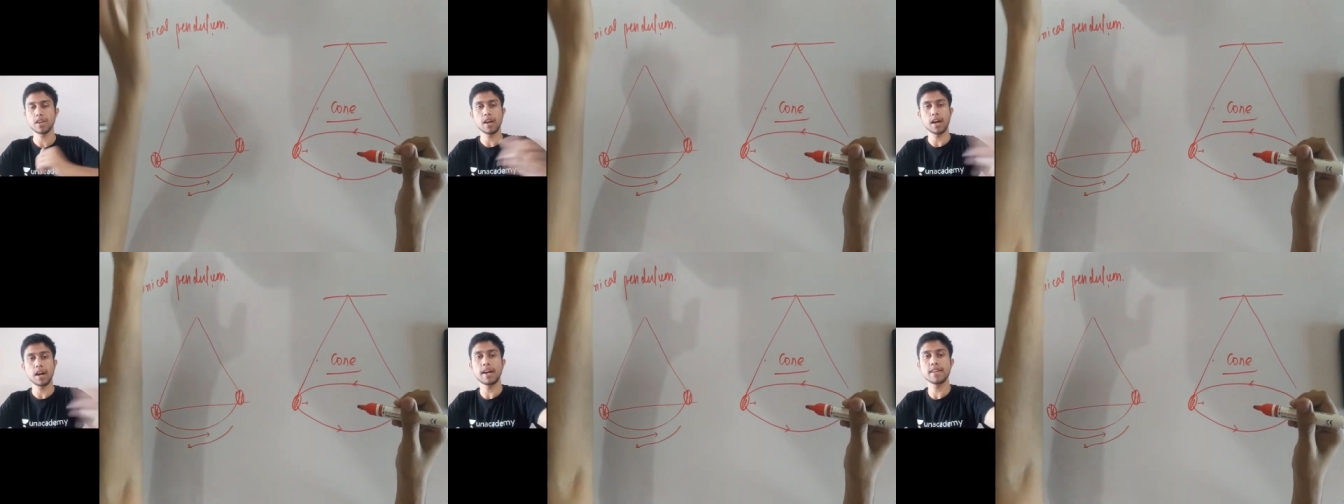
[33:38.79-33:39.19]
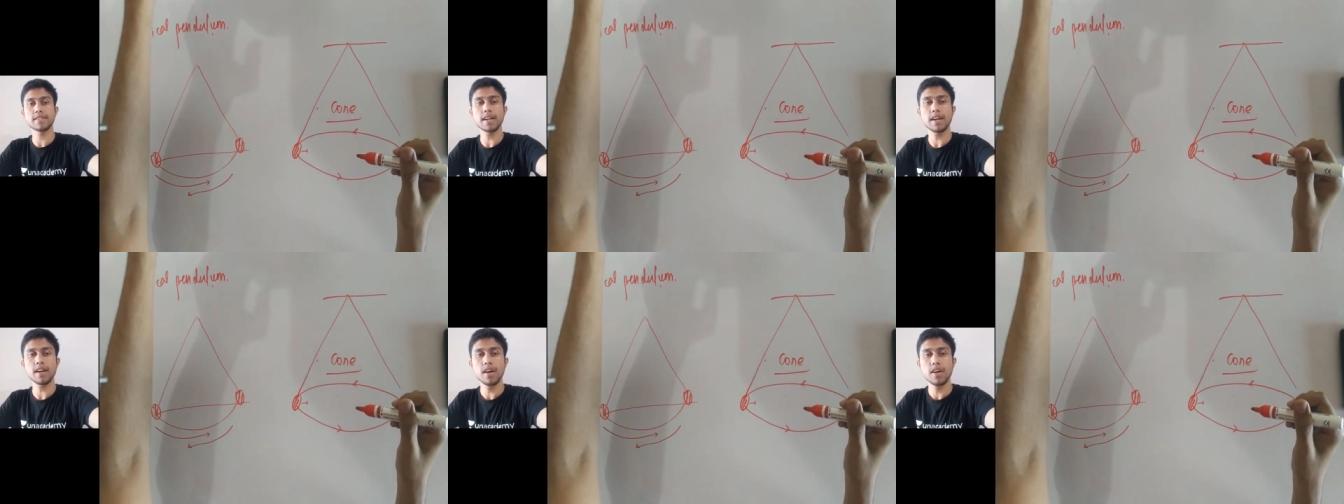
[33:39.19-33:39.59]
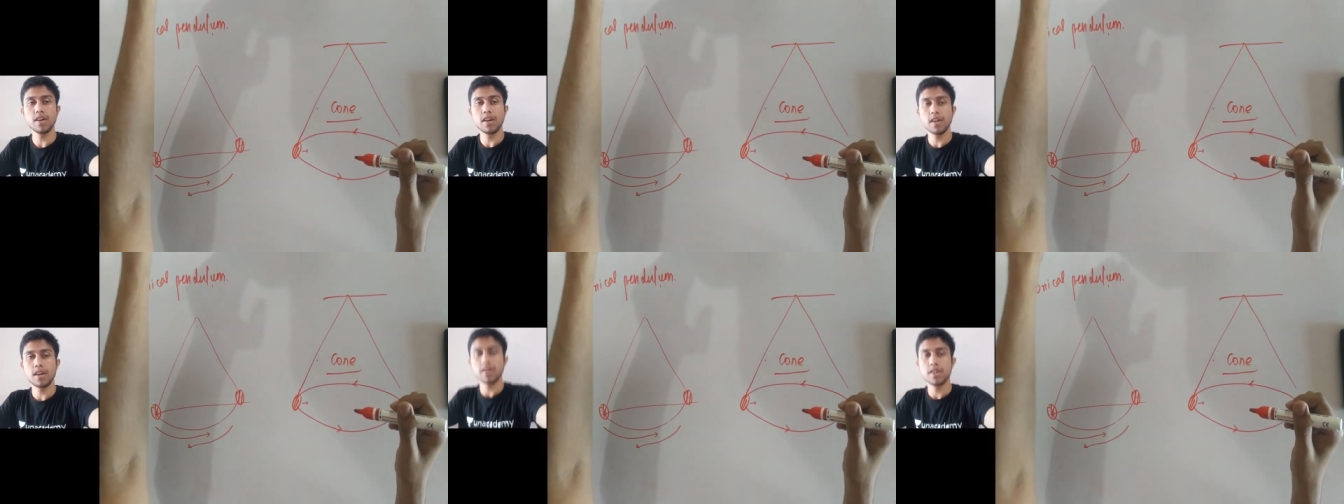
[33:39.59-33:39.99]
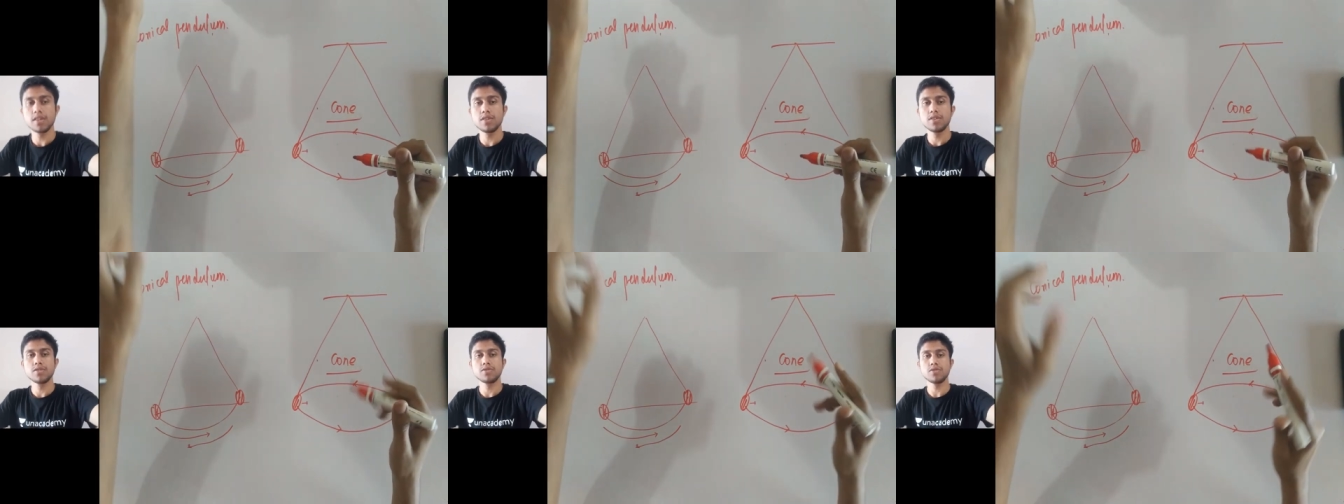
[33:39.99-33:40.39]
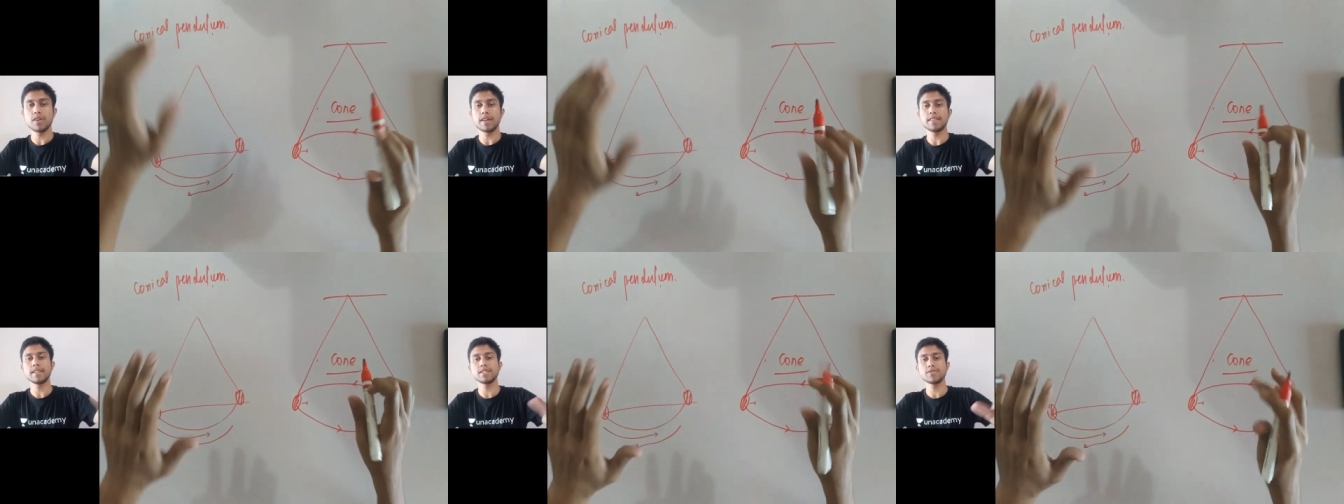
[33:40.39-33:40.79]
Understand? So
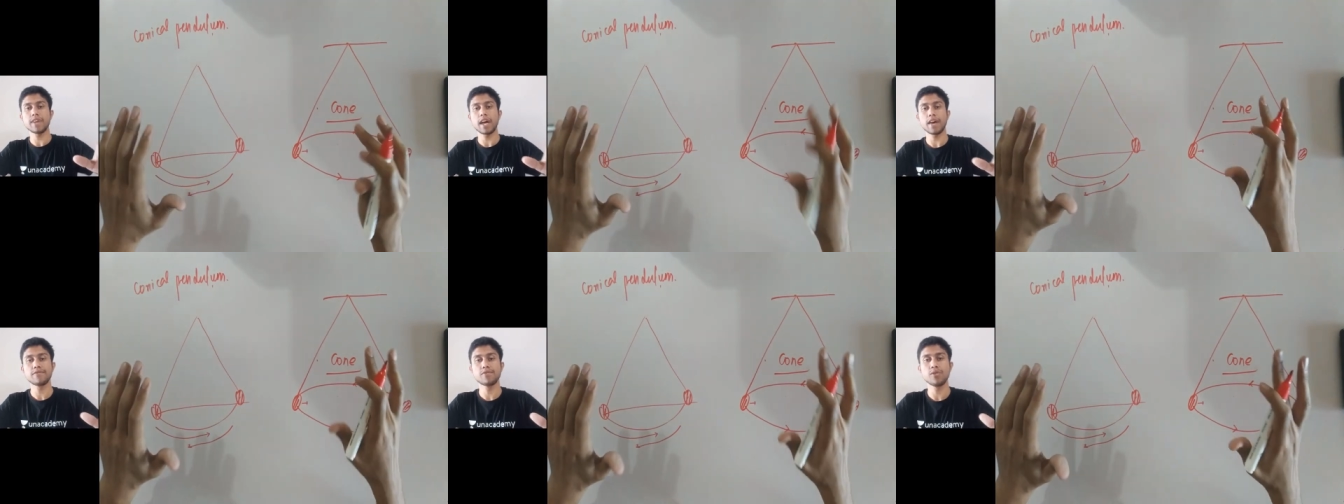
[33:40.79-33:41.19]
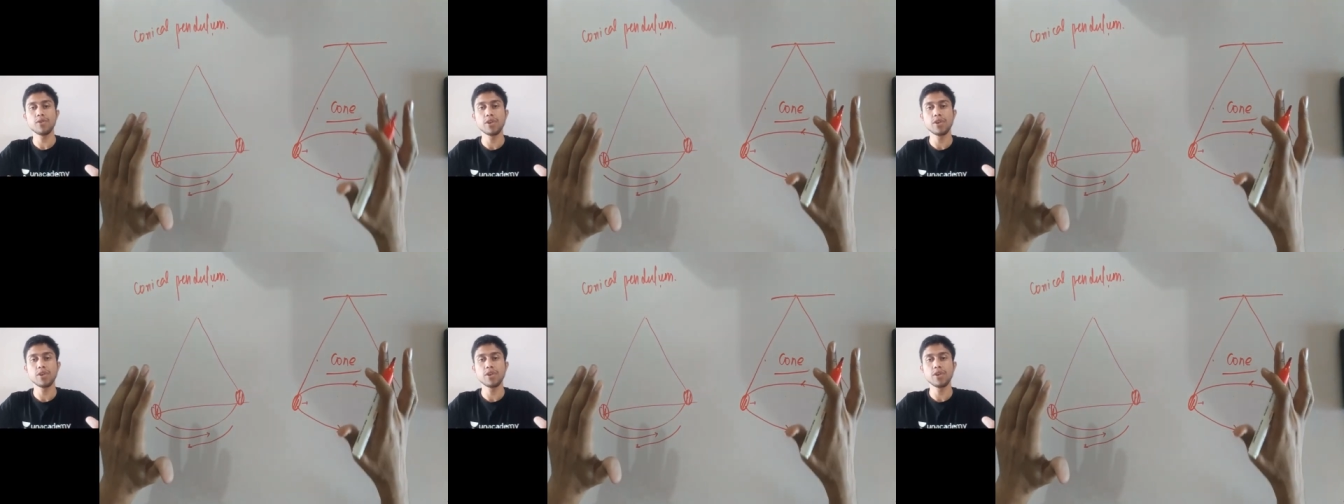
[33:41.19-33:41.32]
in this way I have told